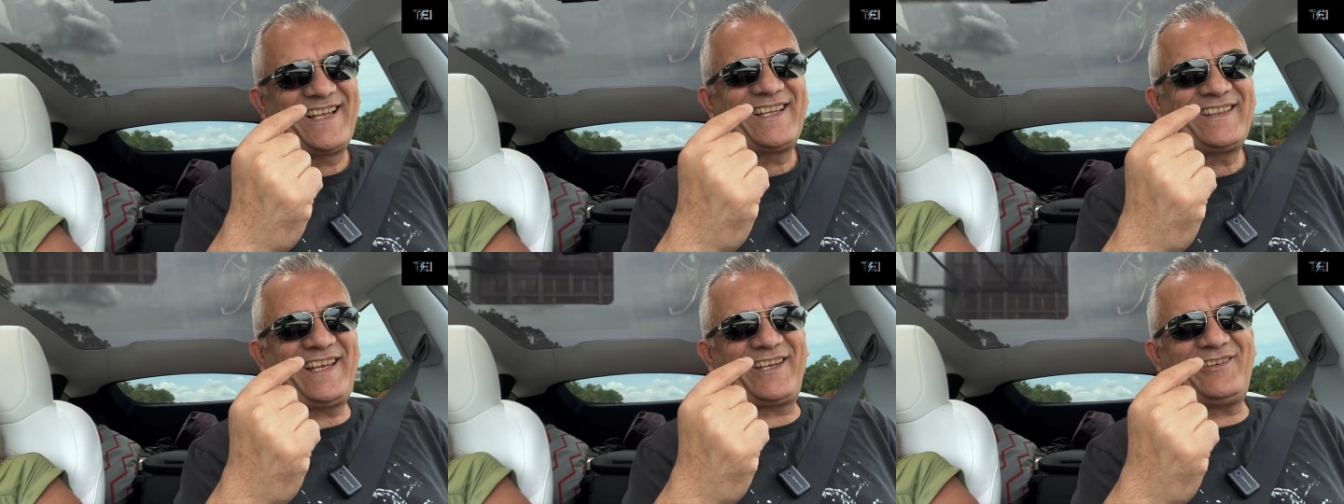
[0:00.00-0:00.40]

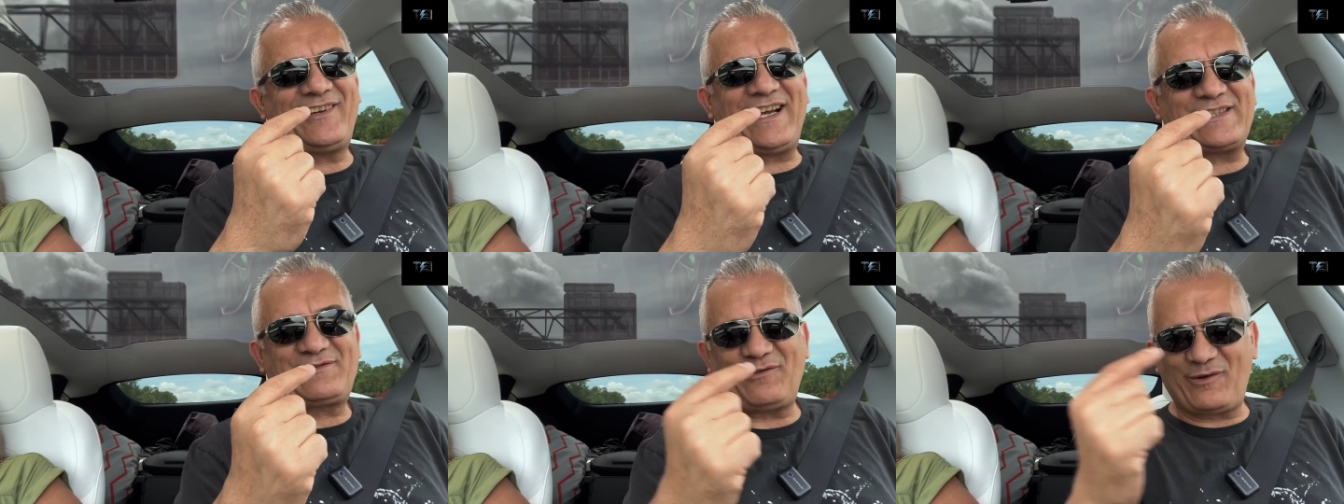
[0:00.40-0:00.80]
Thank you
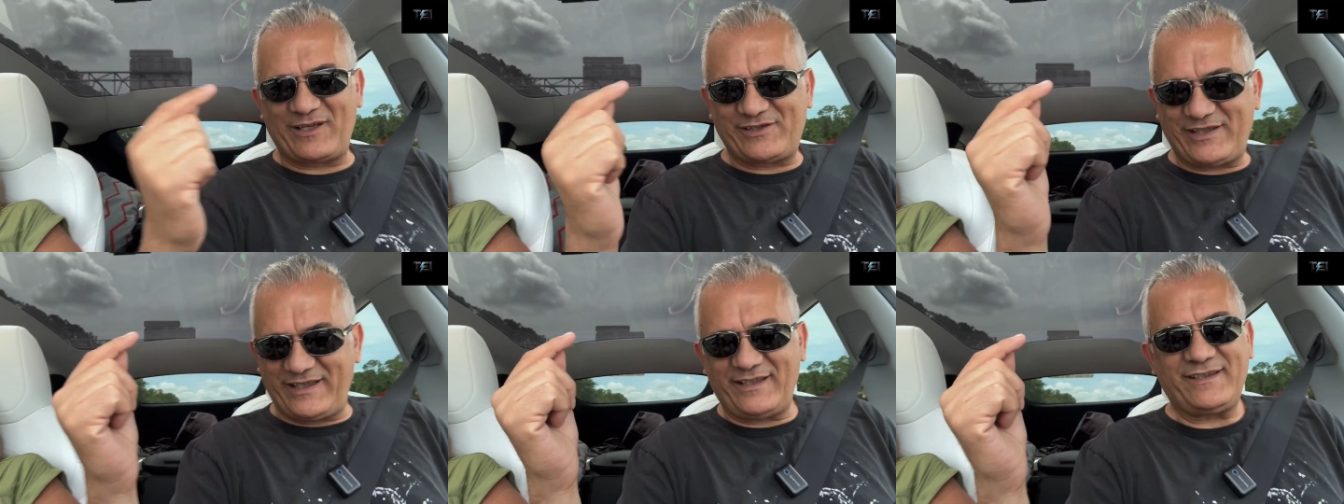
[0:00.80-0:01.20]
guys for
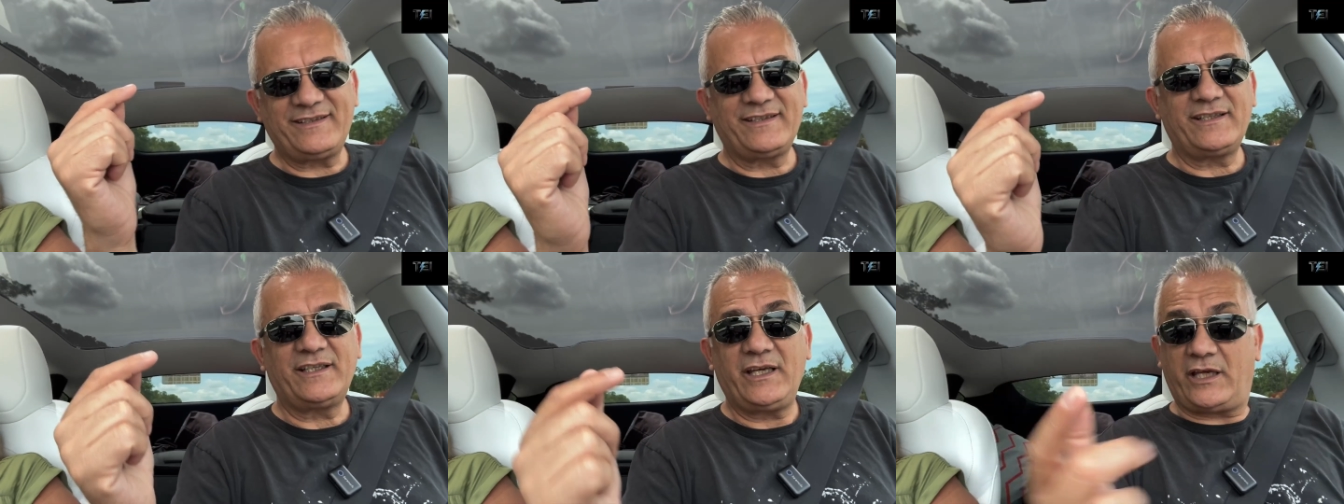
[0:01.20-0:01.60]
watching.
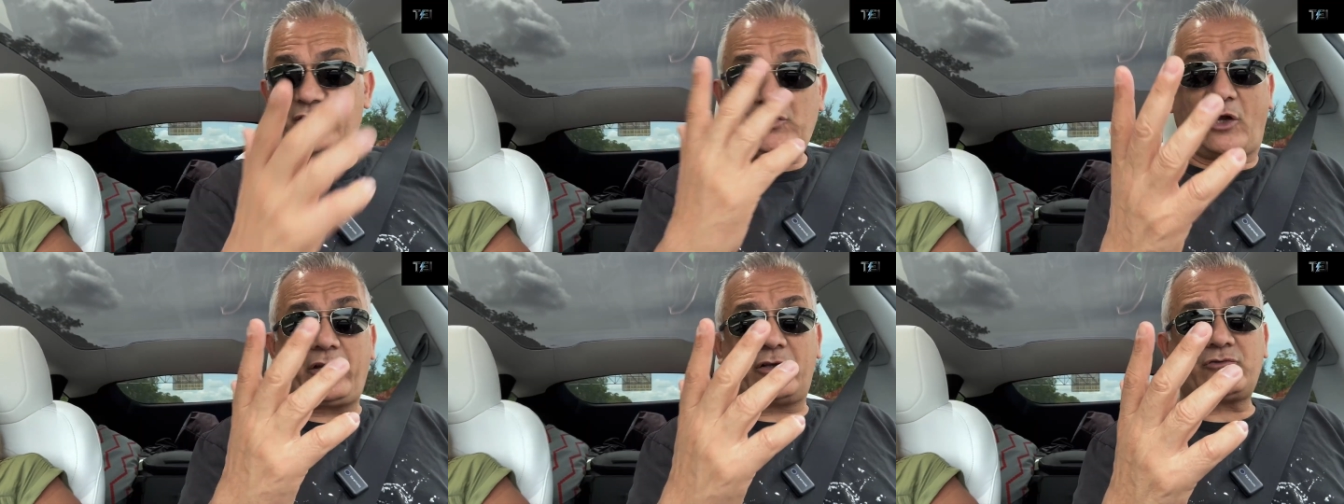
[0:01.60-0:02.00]

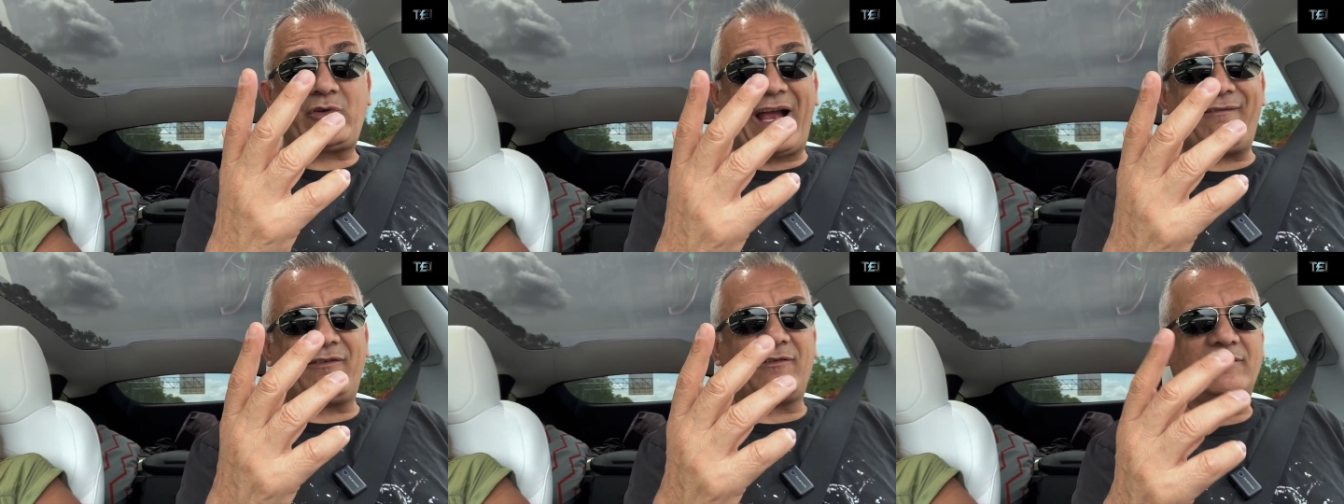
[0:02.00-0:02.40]
Enjoy your
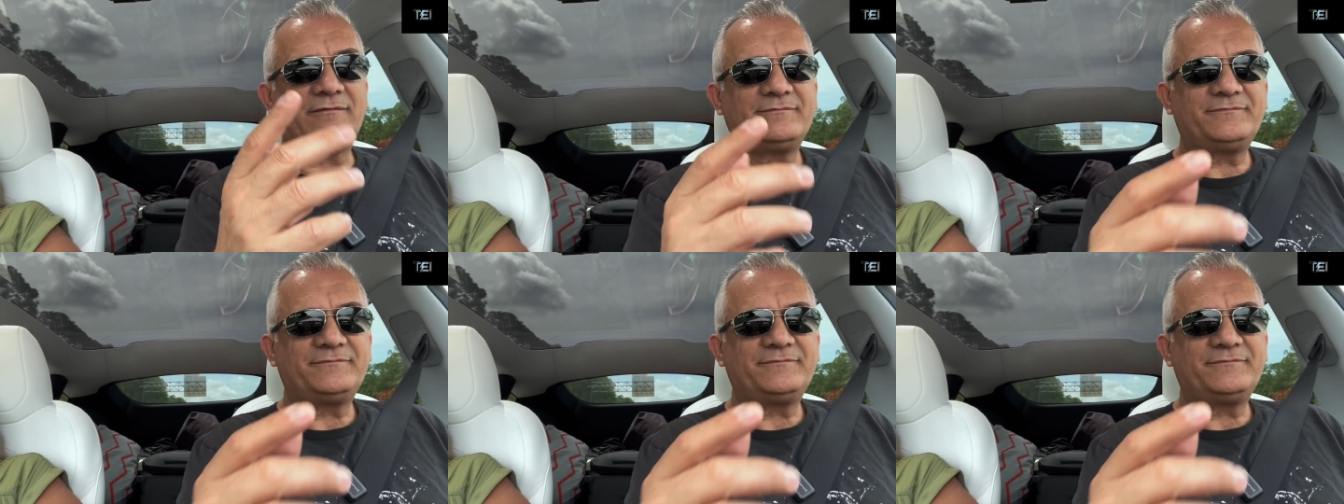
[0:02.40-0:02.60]
travel.